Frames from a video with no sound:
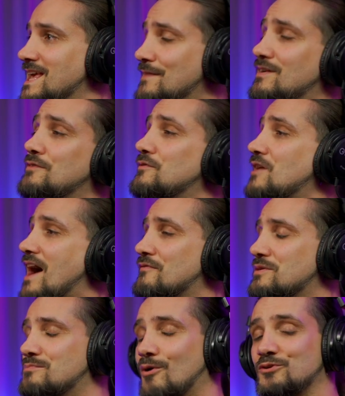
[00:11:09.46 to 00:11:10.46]
Even if you
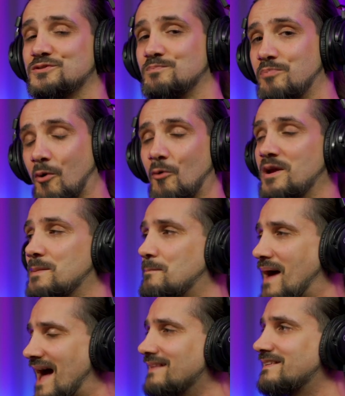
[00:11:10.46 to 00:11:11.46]
have the most boring
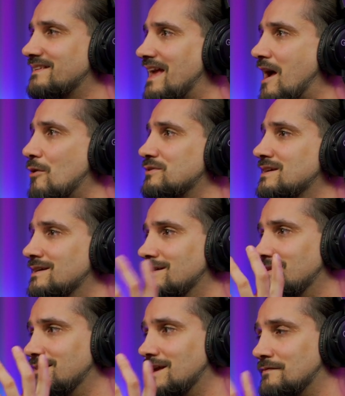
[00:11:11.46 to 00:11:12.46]
pad sound,
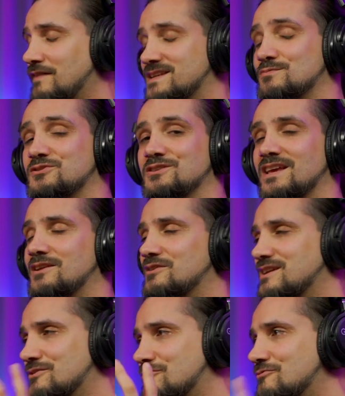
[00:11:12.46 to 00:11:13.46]
the FX modulator
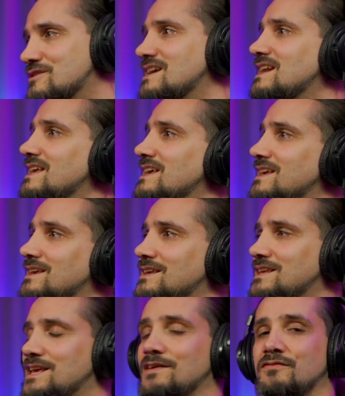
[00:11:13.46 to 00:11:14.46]
can really
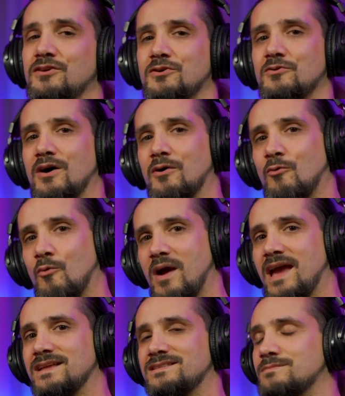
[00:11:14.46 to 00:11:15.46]
give you a
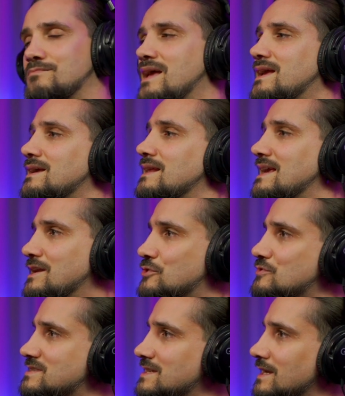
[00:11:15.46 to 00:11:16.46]
way to make it
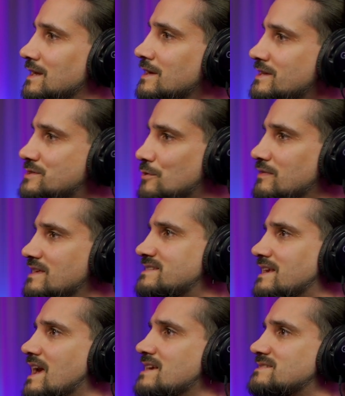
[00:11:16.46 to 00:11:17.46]
interesting. So in
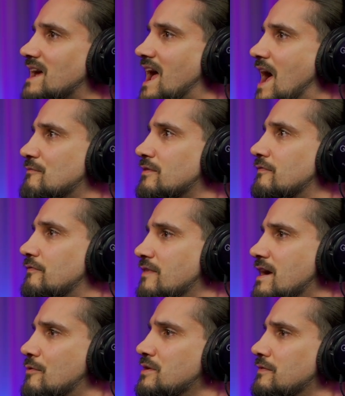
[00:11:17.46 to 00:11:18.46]
this case, I have a
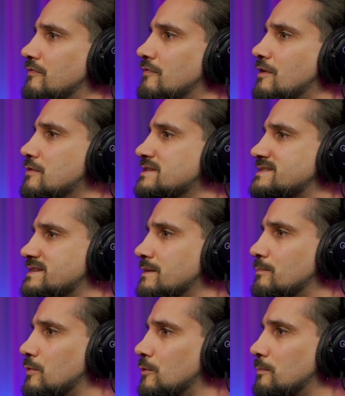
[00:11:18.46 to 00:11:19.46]
very, very
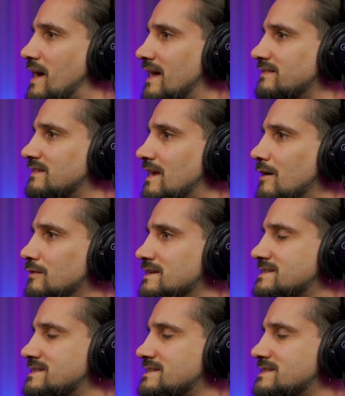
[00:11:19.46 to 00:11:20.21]
simple pad sound.